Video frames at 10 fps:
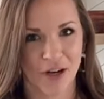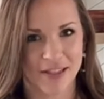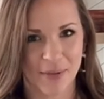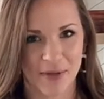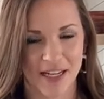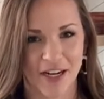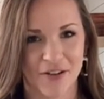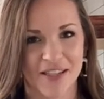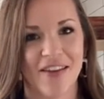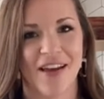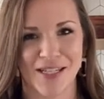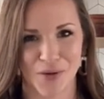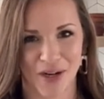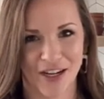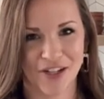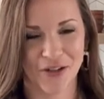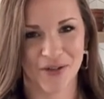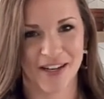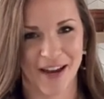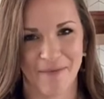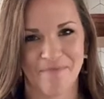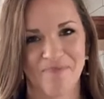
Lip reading: russet potatoes, and that's what we're going to do today.